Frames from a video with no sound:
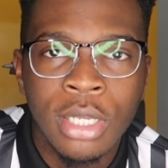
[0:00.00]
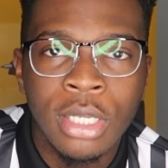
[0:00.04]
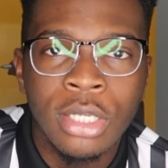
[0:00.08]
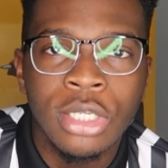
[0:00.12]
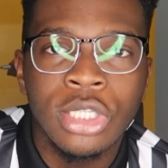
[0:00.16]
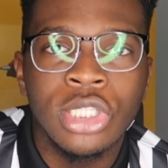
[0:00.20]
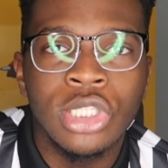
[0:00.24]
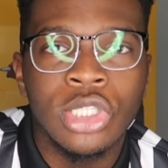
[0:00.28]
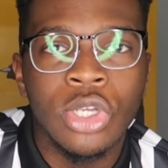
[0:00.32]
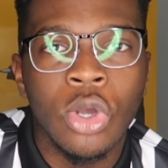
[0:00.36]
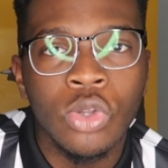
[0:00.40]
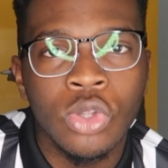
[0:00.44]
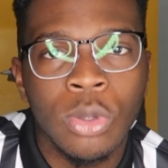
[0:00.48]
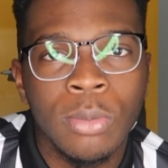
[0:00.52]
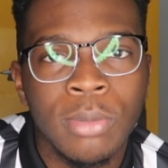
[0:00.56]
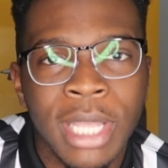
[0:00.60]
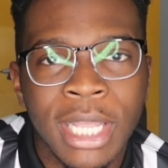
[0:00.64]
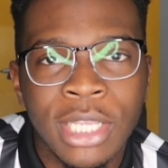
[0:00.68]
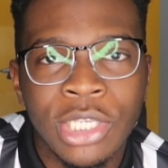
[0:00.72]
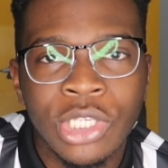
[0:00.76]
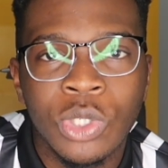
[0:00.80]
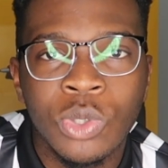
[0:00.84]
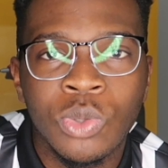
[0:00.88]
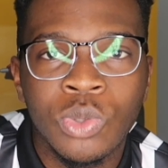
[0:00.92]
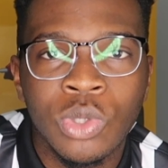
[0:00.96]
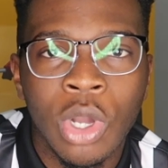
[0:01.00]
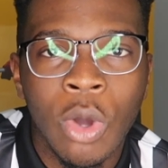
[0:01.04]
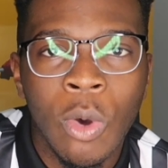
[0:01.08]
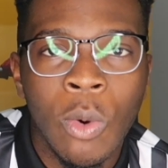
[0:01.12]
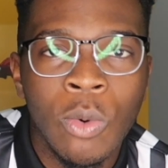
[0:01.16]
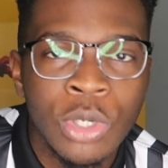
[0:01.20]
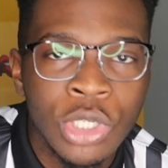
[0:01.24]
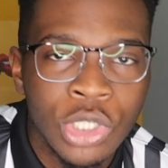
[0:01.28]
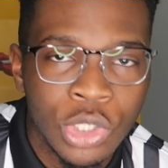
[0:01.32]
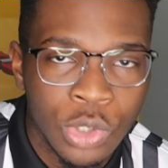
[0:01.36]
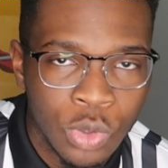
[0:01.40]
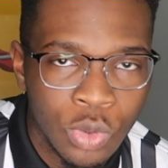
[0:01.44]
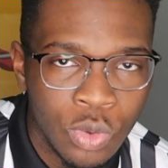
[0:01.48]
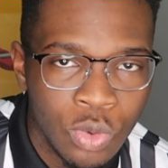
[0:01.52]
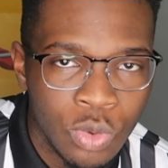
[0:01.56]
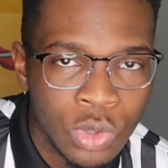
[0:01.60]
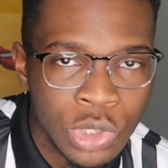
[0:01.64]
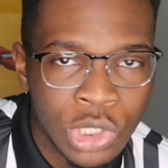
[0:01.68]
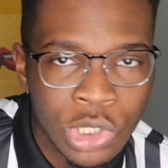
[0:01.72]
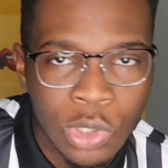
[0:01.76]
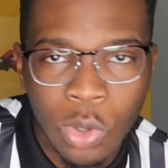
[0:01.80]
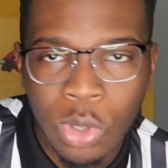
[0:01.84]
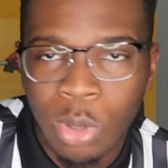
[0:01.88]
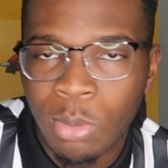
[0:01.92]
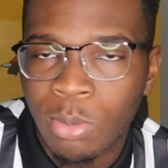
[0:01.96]
show them that you know
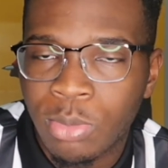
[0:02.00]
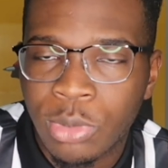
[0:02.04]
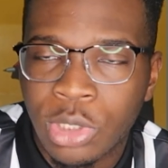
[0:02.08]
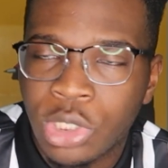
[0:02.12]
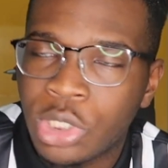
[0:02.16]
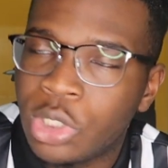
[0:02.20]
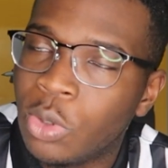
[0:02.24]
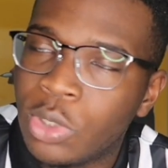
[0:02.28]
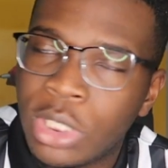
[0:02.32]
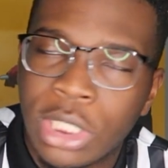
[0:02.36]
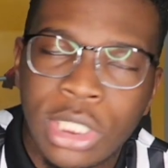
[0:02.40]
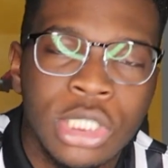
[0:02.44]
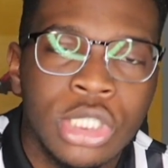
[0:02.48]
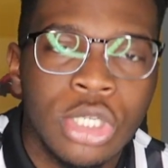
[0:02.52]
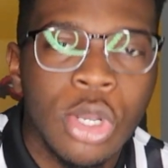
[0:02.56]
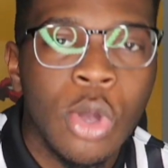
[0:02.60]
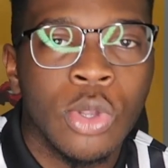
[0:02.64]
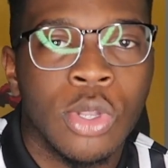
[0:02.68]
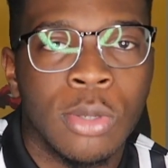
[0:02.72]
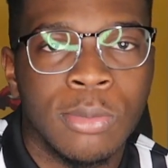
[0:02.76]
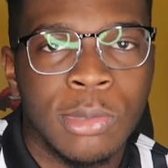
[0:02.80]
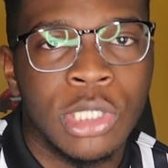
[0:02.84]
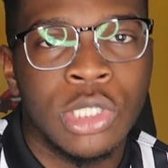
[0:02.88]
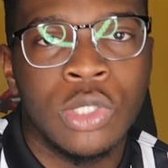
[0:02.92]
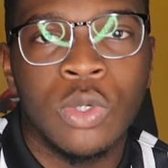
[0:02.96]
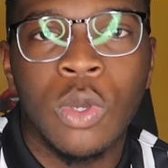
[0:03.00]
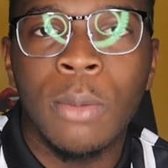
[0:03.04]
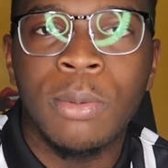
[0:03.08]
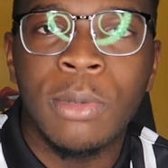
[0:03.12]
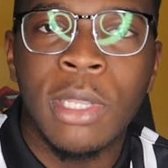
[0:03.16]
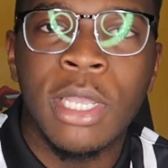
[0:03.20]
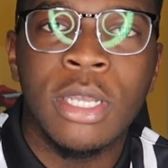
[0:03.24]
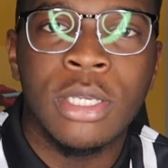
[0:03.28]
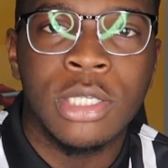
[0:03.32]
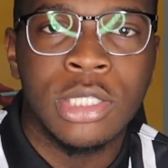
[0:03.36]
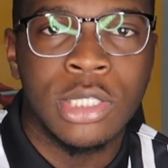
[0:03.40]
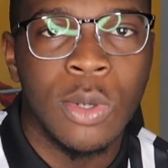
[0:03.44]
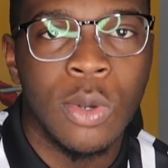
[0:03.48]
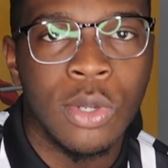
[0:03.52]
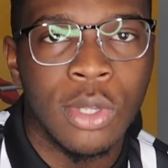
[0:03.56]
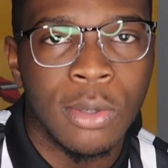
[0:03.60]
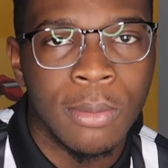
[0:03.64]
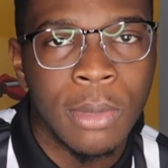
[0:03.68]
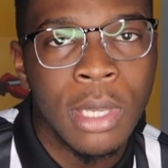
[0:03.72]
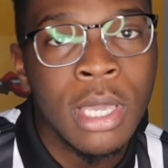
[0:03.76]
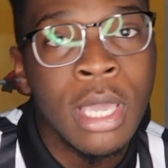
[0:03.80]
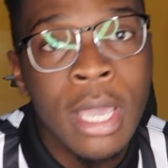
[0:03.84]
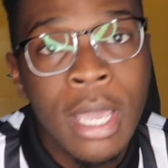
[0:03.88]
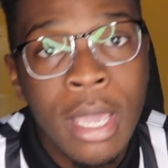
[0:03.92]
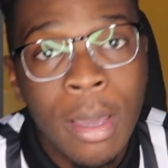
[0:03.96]
shoes, just show up there and show
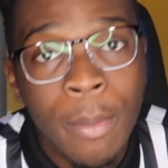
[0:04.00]
them.